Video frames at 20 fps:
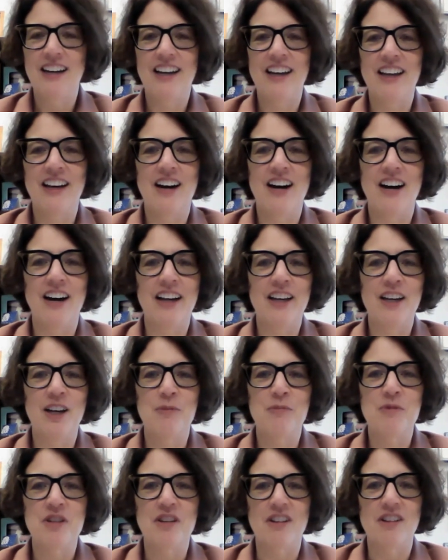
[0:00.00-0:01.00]
And I
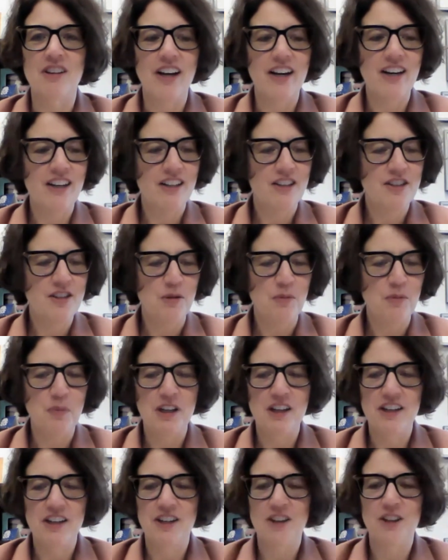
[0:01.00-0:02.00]
am delighted to
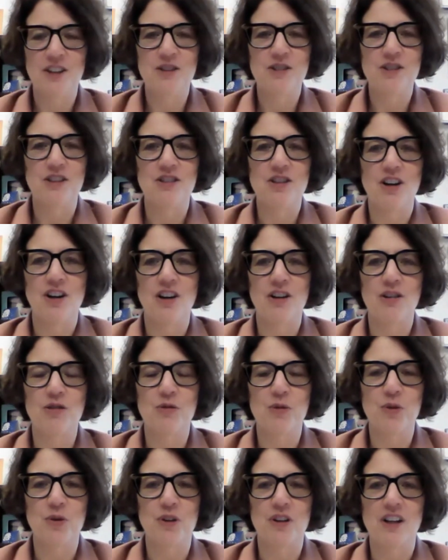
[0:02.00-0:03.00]
be here to talk
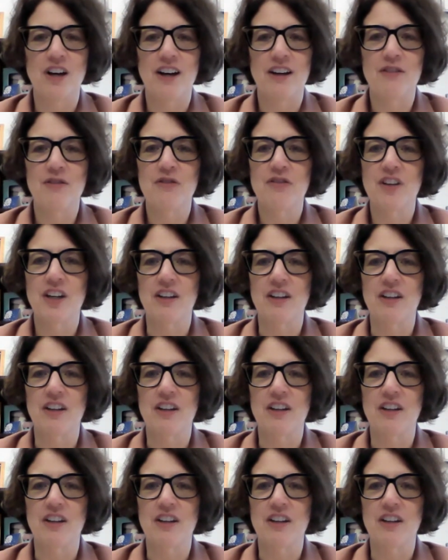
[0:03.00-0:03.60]
through a lot of